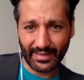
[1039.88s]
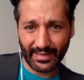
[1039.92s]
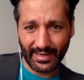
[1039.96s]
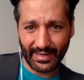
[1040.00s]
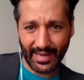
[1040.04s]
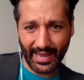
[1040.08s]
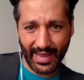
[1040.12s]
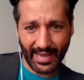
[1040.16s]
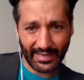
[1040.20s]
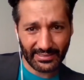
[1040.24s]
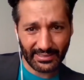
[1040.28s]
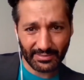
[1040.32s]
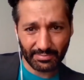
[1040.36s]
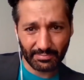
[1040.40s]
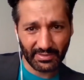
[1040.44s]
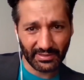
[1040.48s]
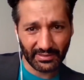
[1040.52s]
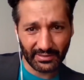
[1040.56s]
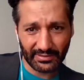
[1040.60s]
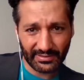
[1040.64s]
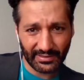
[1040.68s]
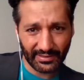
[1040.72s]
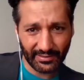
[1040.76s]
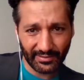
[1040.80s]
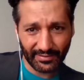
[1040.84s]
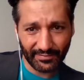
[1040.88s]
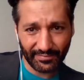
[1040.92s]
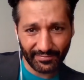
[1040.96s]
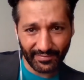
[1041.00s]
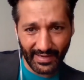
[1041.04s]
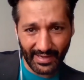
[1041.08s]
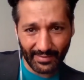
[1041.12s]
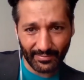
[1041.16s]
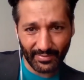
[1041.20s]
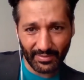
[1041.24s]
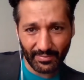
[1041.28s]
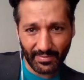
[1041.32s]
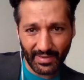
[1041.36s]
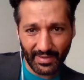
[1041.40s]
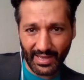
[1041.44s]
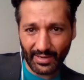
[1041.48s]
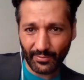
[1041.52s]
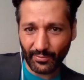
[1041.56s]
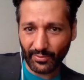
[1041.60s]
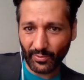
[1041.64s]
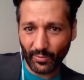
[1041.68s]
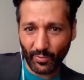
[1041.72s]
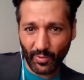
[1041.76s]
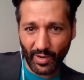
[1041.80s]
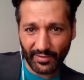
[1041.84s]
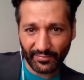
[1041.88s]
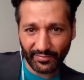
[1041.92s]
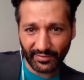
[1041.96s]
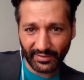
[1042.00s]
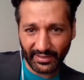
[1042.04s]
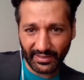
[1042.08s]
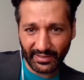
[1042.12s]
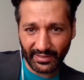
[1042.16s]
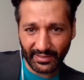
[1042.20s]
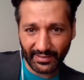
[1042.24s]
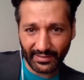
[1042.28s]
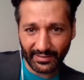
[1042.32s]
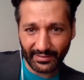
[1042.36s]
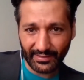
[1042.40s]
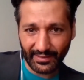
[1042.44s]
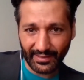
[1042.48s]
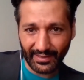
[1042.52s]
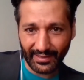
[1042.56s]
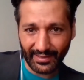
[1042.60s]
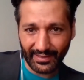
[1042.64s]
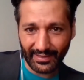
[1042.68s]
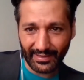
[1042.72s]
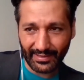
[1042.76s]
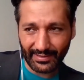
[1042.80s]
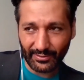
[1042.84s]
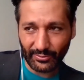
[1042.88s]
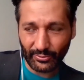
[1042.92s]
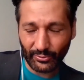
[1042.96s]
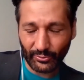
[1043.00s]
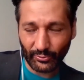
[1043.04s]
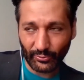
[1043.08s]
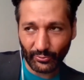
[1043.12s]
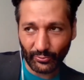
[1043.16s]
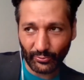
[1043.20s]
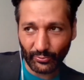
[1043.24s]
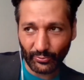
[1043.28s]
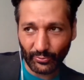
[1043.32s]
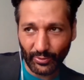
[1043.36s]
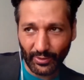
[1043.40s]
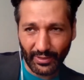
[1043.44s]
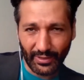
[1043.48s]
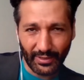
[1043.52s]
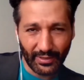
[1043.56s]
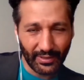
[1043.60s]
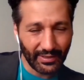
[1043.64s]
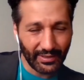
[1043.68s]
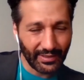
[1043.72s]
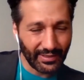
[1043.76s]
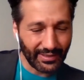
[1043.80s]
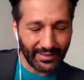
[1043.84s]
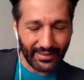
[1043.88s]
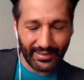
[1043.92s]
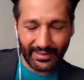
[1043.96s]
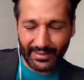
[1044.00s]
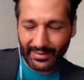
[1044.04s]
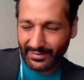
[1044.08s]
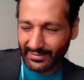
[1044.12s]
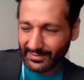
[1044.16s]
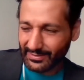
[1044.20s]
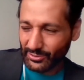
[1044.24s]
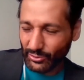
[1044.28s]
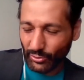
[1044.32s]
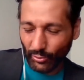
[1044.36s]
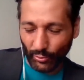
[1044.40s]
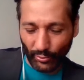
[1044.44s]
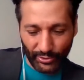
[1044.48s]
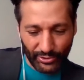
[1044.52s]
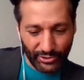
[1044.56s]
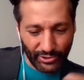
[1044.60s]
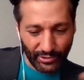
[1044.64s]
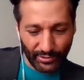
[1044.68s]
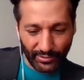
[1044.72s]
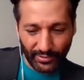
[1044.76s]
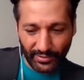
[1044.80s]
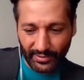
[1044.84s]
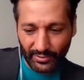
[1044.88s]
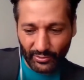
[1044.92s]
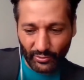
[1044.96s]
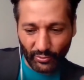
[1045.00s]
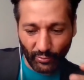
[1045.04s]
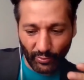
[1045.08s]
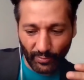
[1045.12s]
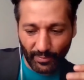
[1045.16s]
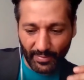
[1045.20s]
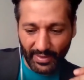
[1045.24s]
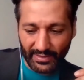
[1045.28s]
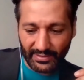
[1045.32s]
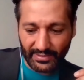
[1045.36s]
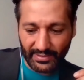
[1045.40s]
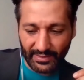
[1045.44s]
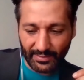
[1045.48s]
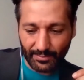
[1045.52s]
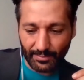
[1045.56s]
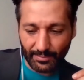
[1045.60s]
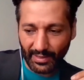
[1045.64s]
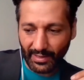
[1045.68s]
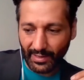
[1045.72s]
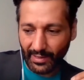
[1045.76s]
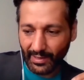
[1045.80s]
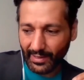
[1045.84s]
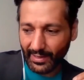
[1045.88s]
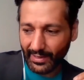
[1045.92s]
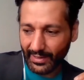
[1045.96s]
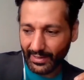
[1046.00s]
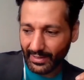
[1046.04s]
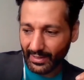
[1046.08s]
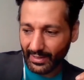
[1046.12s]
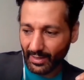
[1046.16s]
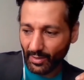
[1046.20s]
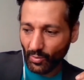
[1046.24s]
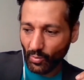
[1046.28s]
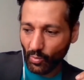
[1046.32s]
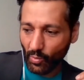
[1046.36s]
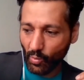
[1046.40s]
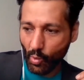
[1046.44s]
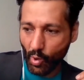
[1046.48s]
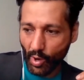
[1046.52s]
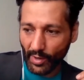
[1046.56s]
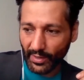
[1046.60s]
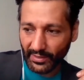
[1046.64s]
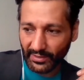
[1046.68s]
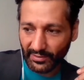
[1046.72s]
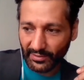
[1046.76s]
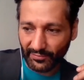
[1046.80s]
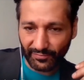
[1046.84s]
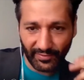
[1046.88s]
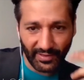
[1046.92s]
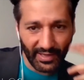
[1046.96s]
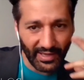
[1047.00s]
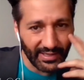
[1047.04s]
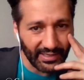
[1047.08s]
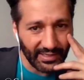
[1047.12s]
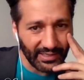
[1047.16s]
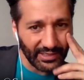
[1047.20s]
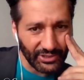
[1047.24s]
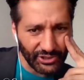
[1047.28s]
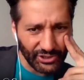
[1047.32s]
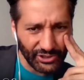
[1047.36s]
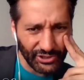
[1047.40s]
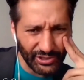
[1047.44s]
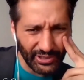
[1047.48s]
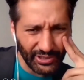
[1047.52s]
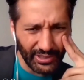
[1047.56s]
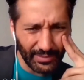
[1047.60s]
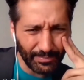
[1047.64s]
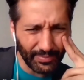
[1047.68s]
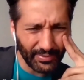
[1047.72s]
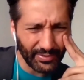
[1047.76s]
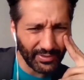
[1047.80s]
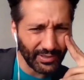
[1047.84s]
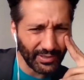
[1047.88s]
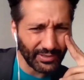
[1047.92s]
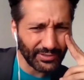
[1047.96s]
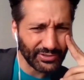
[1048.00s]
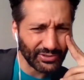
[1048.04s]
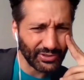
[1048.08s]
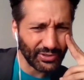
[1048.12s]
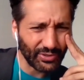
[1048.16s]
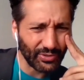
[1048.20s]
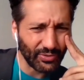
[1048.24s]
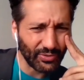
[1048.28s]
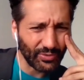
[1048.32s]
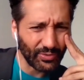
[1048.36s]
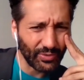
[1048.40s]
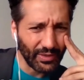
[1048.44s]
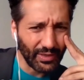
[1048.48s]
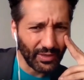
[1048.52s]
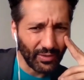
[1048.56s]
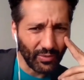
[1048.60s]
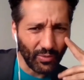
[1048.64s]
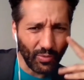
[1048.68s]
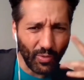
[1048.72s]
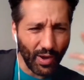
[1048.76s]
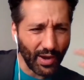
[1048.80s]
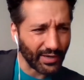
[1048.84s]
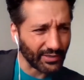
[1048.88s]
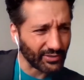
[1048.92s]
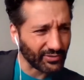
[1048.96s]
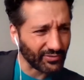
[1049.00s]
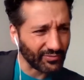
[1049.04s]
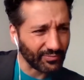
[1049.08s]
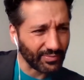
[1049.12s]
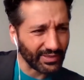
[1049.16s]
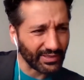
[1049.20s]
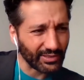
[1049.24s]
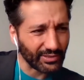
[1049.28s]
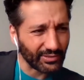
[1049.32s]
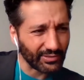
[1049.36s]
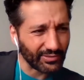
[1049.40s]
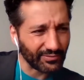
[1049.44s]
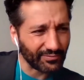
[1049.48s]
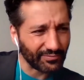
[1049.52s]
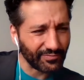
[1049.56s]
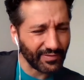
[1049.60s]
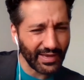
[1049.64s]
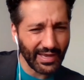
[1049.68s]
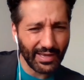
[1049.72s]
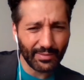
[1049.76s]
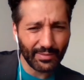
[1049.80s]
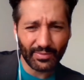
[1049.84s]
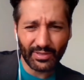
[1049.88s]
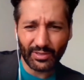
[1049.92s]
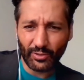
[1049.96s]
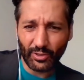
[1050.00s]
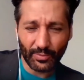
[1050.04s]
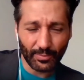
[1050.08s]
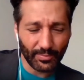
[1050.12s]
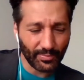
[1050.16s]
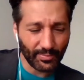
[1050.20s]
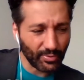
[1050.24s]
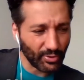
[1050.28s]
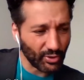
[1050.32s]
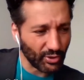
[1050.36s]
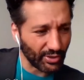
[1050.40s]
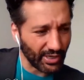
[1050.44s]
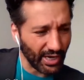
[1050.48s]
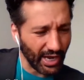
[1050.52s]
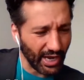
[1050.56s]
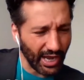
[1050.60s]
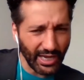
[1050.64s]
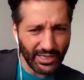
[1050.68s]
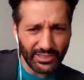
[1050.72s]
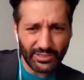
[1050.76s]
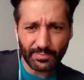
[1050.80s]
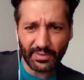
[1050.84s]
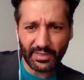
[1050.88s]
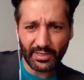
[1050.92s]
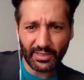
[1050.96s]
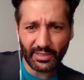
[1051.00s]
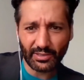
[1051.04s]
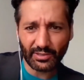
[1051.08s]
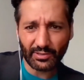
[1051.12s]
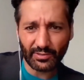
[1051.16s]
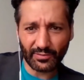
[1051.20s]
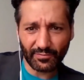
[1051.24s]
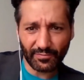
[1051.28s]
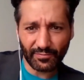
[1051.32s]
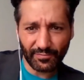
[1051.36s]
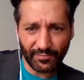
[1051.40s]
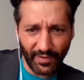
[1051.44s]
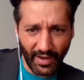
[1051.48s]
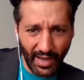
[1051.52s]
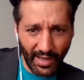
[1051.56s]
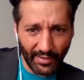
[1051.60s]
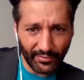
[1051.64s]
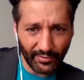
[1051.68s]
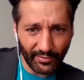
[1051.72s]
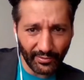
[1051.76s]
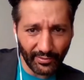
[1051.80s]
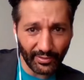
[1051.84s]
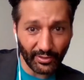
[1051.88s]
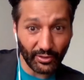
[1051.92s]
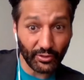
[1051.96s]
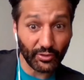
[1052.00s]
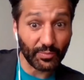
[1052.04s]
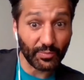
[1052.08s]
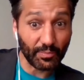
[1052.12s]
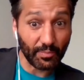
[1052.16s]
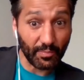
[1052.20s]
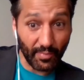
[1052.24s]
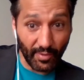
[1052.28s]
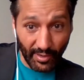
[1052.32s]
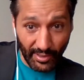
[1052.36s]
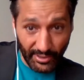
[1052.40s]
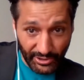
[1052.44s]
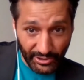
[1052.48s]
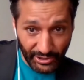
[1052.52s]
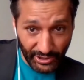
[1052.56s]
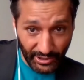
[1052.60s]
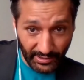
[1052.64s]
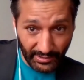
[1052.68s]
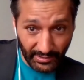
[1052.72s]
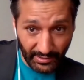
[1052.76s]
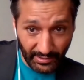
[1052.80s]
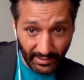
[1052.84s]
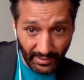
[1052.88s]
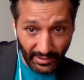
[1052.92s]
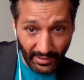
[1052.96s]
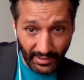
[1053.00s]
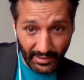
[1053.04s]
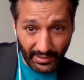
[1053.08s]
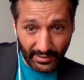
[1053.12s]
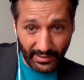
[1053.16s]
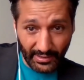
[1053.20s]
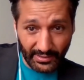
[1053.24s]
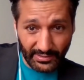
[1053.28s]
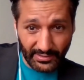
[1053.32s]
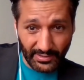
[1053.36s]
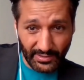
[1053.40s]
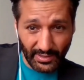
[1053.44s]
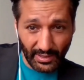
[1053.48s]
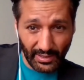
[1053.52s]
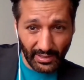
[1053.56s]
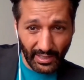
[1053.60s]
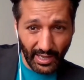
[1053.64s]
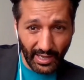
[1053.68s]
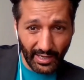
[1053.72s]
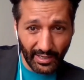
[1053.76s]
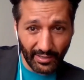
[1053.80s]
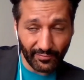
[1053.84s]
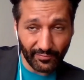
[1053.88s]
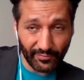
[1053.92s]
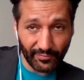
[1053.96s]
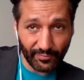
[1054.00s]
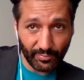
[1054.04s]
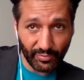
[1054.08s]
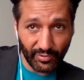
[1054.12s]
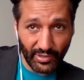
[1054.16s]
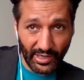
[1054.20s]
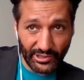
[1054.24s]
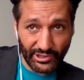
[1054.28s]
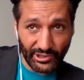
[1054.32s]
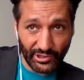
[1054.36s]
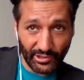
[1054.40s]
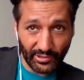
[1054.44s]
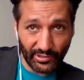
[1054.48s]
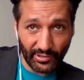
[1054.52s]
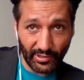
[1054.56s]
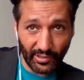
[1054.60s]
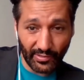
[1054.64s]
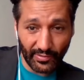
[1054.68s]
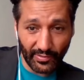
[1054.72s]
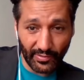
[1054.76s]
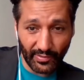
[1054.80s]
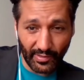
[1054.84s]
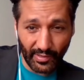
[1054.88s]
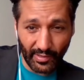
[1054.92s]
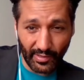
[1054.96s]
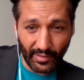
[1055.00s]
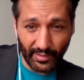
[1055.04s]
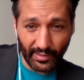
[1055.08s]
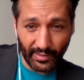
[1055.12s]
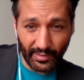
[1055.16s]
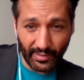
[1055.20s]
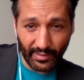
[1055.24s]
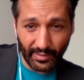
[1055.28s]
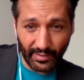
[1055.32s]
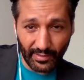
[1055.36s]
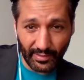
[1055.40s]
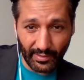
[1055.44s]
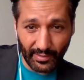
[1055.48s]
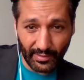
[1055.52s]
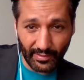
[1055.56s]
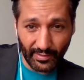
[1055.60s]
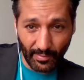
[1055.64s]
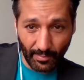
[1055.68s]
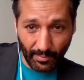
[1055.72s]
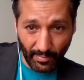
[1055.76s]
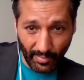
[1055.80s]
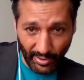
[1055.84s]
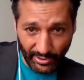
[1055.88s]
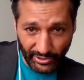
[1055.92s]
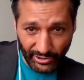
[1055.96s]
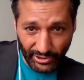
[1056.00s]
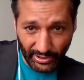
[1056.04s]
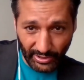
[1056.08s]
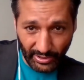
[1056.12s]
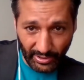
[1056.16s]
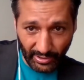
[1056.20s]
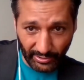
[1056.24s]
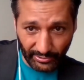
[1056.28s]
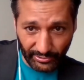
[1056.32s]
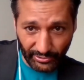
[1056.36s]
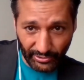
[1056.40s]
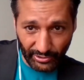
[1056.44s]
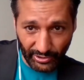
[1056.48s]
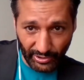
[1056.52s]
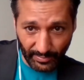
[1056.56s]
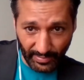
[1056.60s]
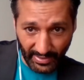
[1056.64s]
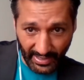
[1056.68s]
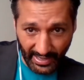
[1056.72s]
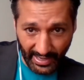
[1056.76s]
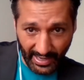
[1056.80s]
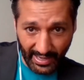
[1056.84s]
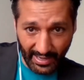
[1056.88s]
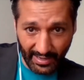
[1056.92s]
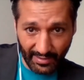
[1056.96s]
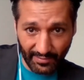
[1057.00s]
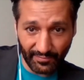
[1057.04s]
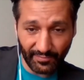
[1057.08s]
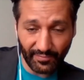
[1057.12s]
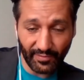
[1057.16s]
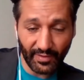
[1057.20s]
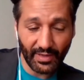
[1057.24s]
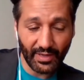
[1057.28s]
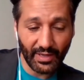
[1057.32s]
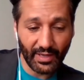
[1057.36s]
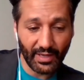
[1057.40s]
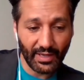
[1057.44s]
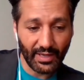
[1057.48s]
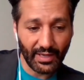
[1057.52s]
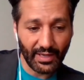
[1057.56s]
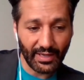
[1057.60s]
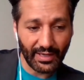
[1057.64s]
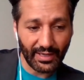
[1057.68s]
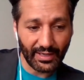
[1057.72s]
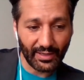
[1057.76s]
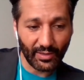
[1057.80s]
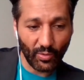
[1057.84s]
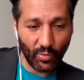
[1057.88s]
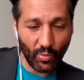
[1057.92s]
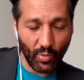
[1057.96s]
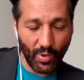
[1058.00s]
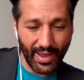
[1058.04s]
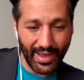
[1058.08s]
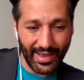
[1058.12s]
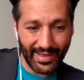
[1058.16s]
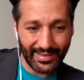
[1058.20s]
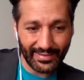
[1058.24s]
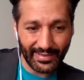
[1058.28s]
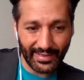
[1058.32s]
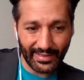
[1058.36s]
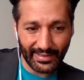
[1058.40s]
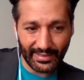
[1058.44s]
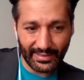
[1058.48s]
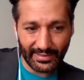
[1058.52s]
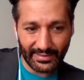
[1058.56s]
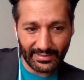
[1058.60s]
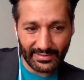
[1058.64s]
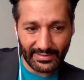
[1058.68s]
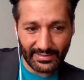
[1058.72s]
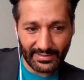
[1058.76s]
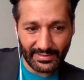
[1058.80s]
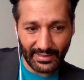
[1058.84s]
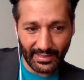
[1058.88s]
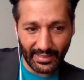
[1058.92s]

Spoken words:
ex-military family man with a wife and kid, and who is tortured and tormented by wanting to fly his ship, but also wanting to have been a good family, a good husband, a good father, a good Martian, because there's a lot of pressure on the Martian culture to behave in a way that is